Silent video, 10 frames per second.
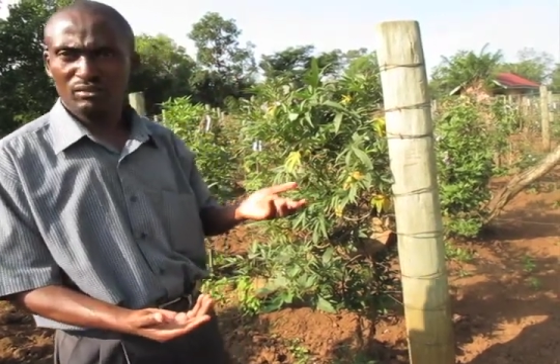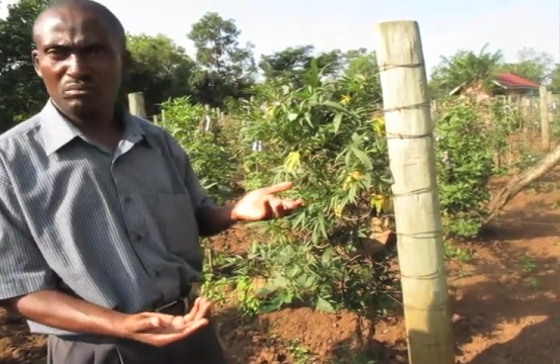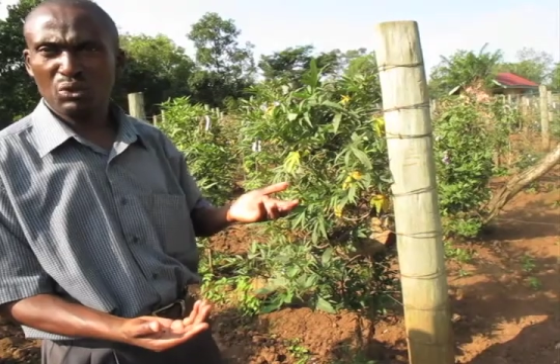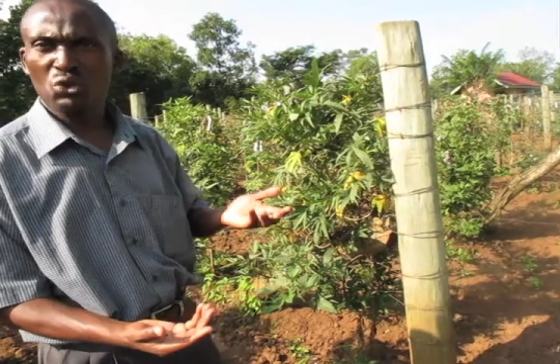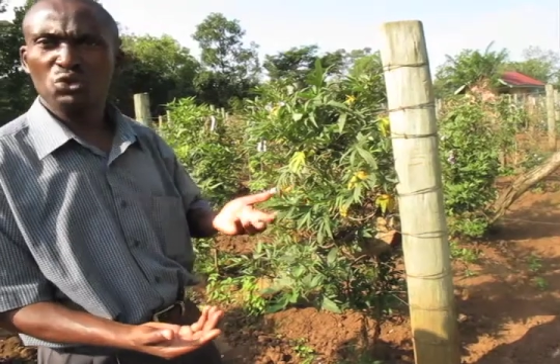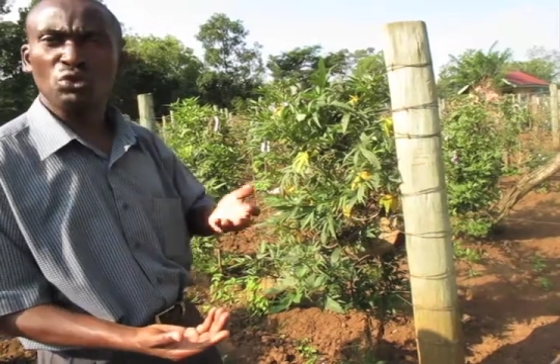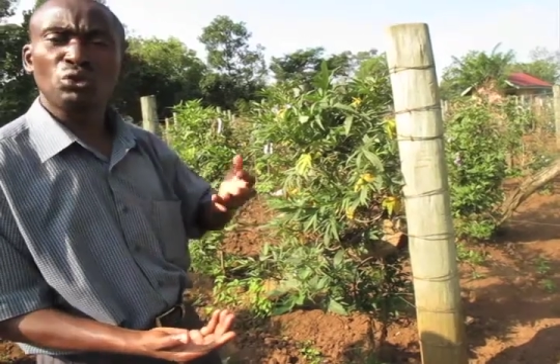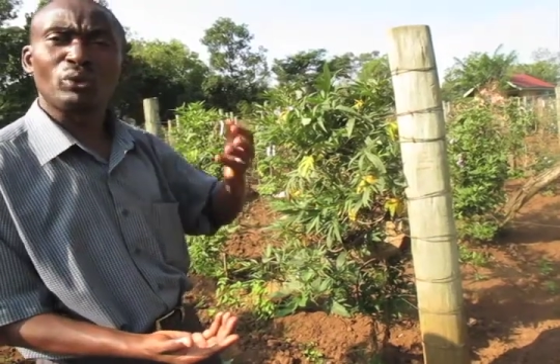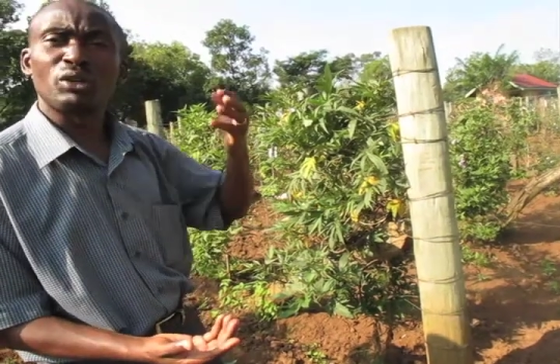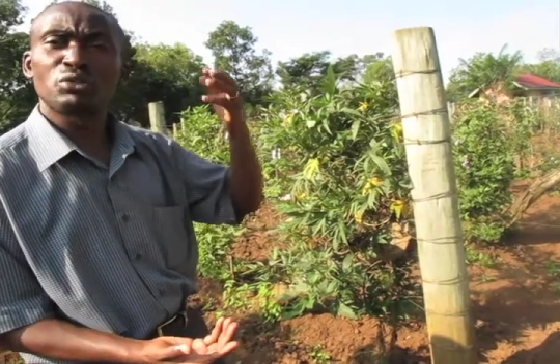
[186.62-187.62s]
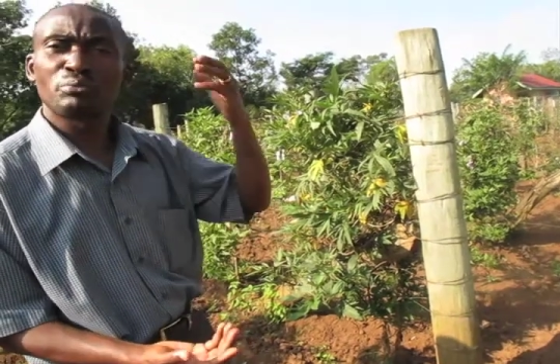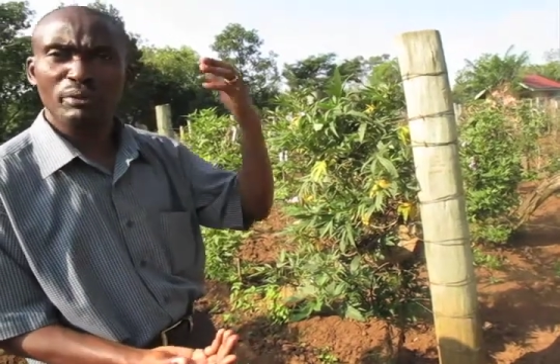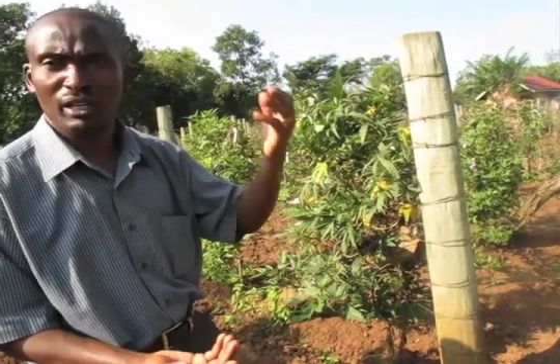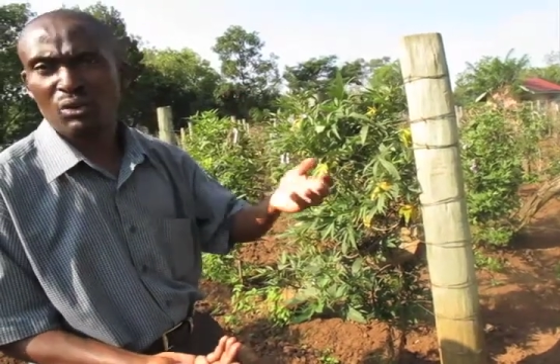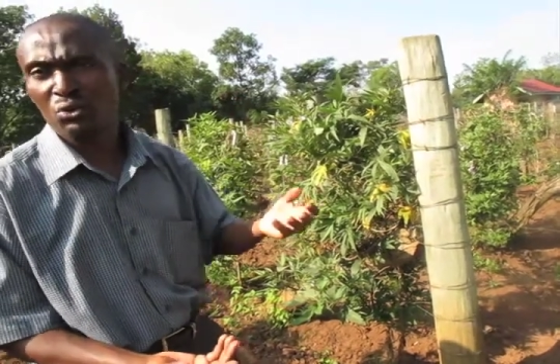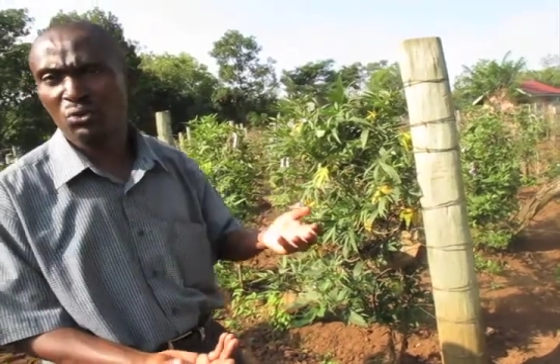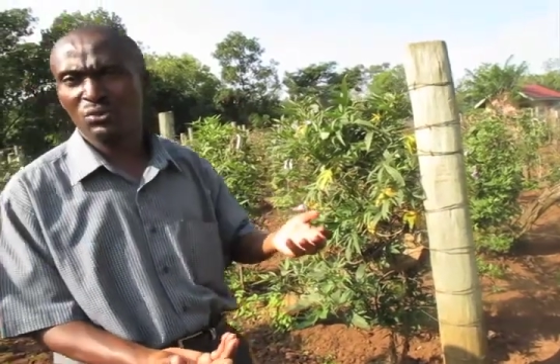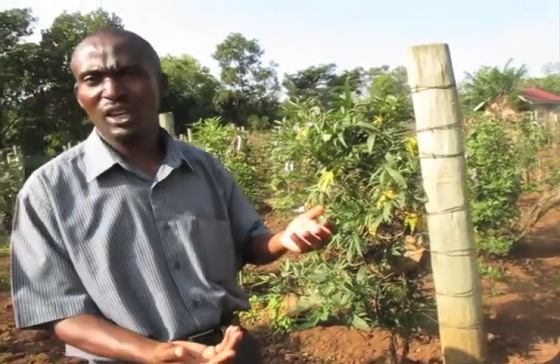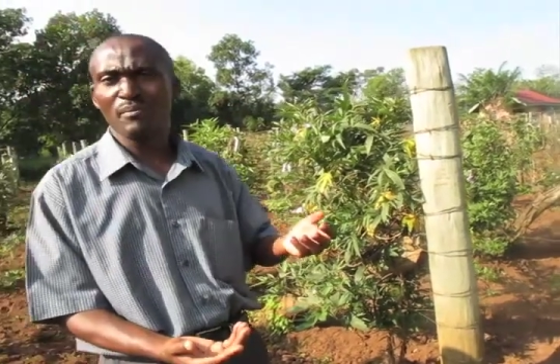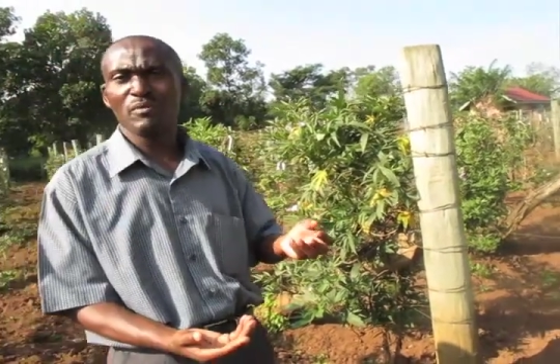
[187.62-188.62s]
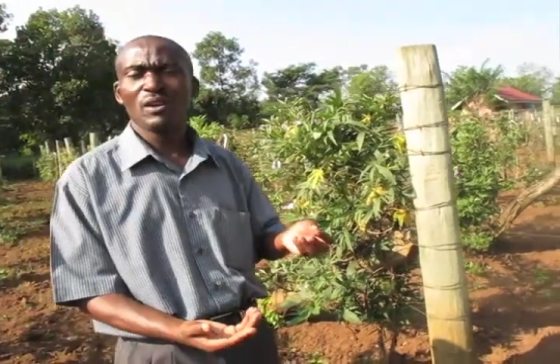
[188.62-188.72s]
because you don't want to spend a lot of time